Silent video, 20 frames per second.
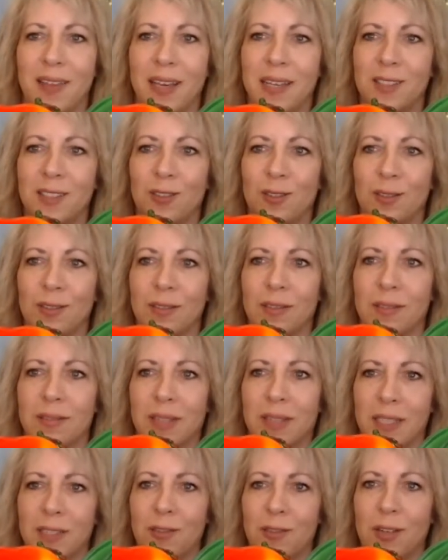these are
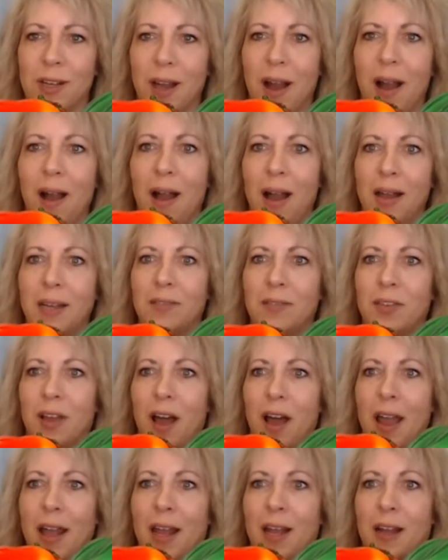these are kind of
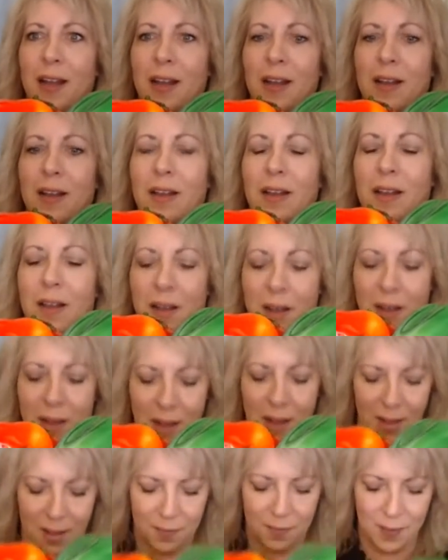like
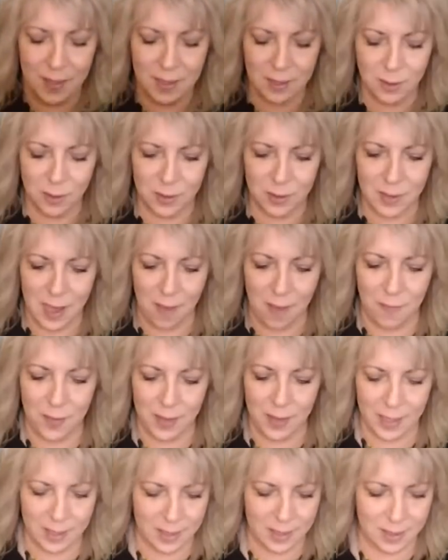these are
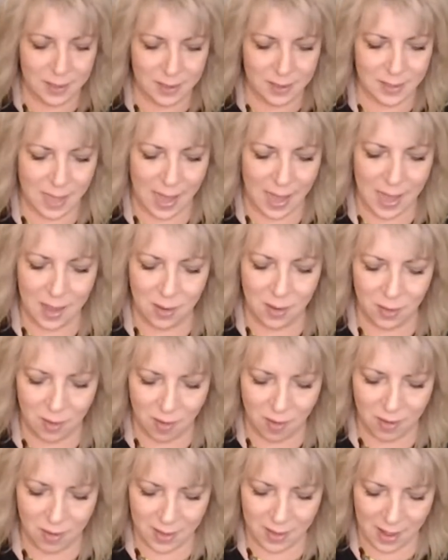definitely to scale,
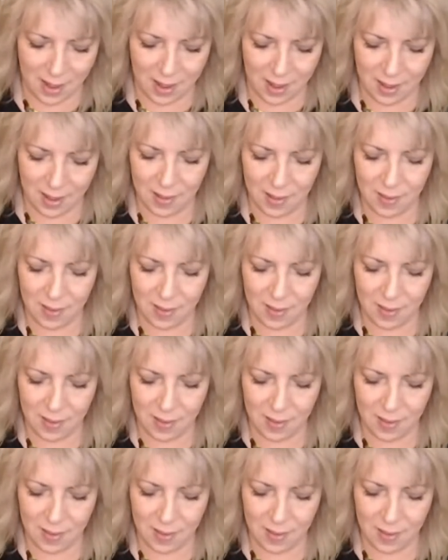aren't they?